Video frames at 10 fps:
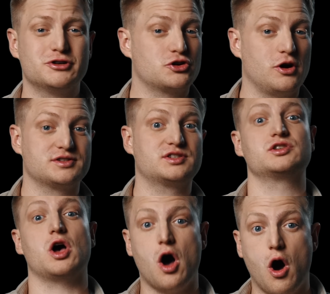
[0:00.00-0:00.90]
which
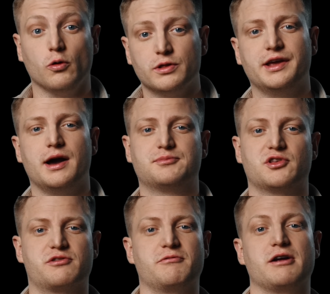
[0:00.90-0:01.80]
costs only up
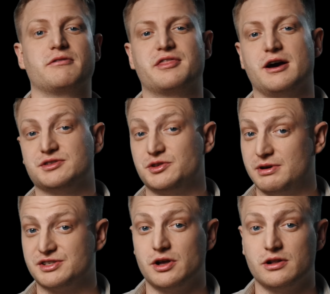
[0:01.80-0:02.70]
to three hundred
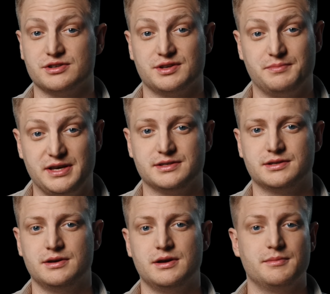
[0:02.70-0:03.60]
thousand US dollars
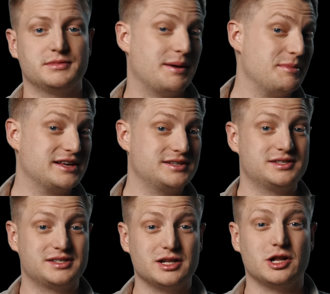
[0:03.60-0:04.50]
apiece. That makes
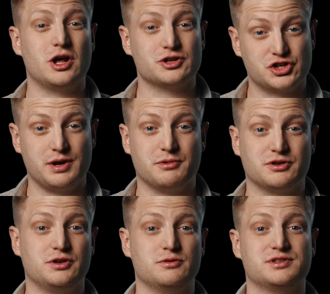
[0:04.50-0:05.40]
it still a lot
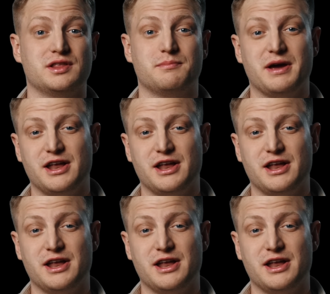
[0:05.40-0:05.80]
cheaper to use than the